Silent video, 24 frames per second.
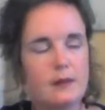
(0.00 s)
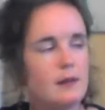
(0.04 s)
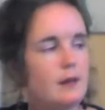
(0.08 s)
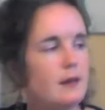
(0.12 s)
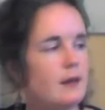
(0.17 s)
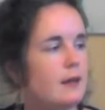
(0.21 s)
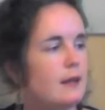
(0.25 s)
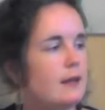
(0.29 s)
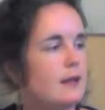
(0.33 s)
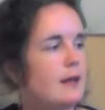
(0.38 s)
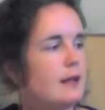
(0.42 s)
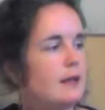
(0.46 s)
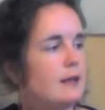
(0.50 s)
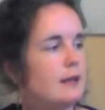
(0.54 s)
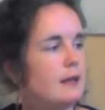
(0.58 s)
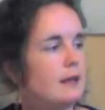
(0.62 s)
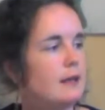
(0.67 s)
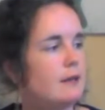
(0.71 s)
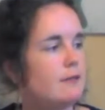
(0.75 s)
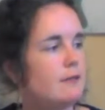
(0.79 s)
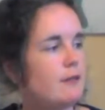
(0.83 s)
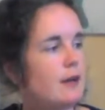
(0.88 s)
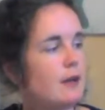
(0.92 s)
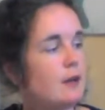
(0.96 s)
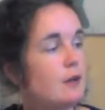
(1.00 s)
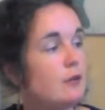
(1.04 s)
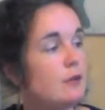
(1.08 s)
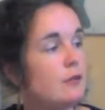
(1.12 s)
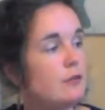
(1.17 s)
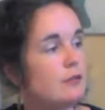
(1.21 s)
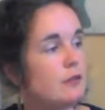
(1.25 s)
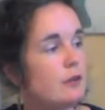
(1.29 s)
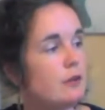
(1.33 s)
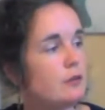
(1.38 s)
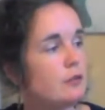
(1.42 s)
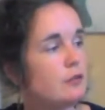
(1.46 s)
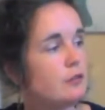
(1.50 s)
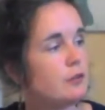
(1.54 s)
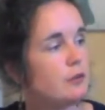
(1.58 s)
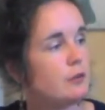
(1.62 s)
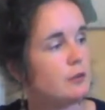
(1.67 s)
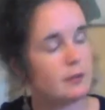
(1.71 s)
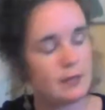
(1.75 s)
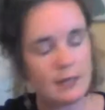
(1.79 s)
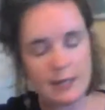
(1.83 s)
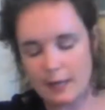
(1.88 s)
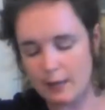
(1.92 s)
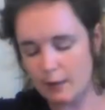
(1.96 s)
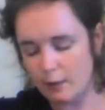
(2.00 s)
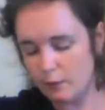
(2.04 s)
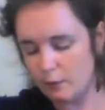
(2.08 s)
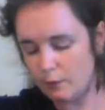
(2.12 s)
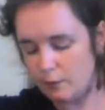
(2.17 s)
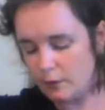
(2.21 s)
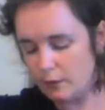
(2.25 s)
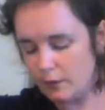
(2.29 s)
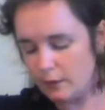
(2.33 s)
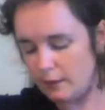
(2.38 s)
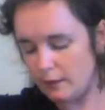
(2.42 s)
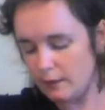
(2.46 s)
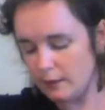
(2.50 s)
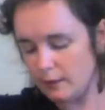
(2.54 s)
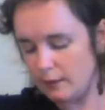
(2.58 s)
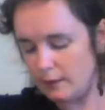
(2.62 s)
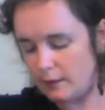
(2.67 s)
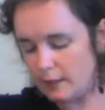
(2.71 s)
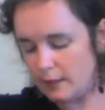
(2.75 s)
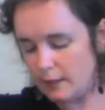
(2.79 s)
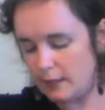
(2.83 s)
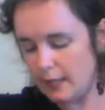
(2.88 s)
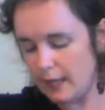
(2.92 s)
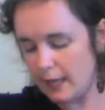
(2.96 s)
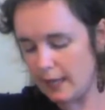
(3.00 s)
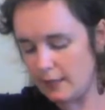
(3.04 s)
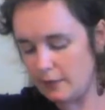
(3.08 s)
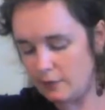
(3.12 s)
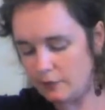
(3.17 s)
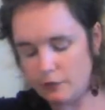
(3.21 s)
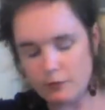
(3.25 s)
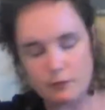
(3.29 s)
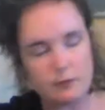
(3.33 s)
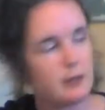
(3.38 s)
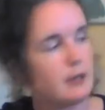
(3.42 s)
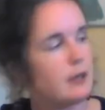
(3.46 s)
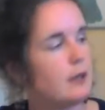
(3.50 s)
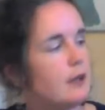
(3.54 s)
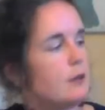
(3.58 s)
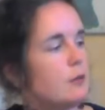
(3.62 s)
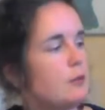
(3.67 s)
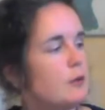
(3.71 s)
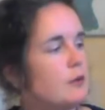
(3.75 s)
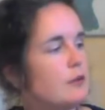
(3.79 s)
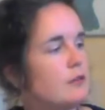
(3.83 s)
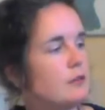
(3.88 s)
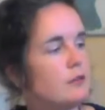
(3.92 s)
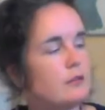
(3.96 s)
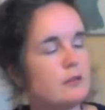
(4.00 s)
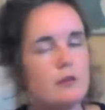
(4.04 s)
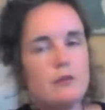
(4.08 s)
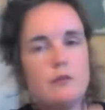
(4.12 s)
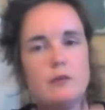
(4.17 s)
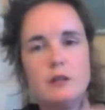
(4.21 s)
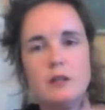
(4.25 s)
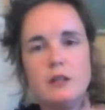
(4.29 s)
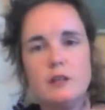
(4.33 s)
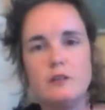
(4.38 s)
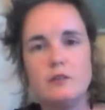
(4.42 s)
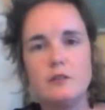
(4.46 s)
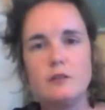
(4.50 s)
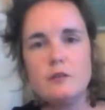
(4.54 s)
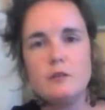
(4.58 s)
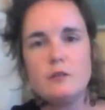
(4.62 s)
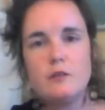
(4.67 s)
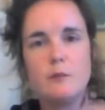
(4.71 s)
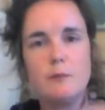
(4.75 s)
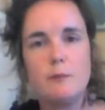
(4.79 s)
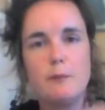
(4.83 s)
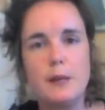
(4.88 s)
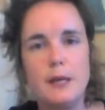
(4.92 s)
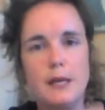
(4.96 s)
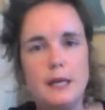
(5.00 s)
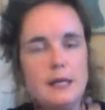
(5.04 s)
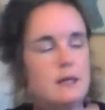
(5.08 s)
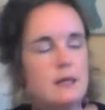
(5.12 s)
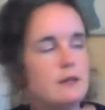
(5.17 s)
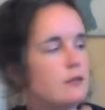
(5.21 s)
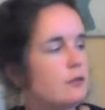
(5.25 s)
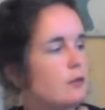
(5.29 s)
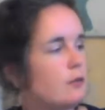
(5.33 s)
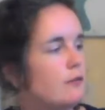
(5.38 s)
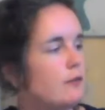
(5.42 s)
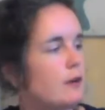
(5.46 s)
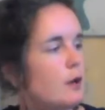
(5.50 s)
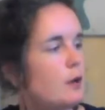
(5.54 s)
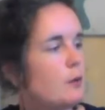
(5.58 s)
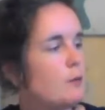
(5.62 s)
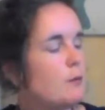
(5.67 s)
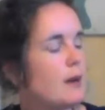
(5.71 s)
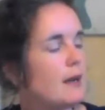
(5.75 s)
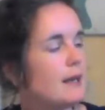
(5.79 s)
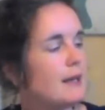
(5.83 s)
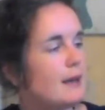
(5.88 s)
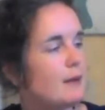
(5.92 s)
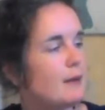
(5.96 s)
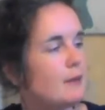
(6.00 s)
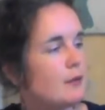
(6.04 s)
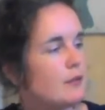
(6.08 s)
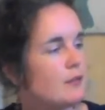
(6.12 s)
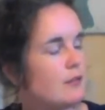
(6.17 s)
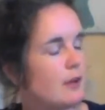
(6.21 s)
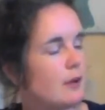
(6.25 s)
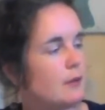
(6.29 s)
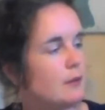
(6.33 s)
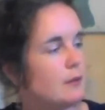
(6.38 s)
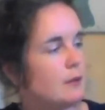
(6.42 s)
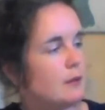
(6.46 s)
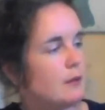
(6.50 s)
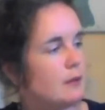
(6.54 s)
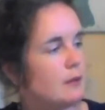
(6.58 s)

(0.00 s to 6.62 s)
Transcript: And then if I also tune down the A string, which is currently tuned to B, so if I go back down a tone,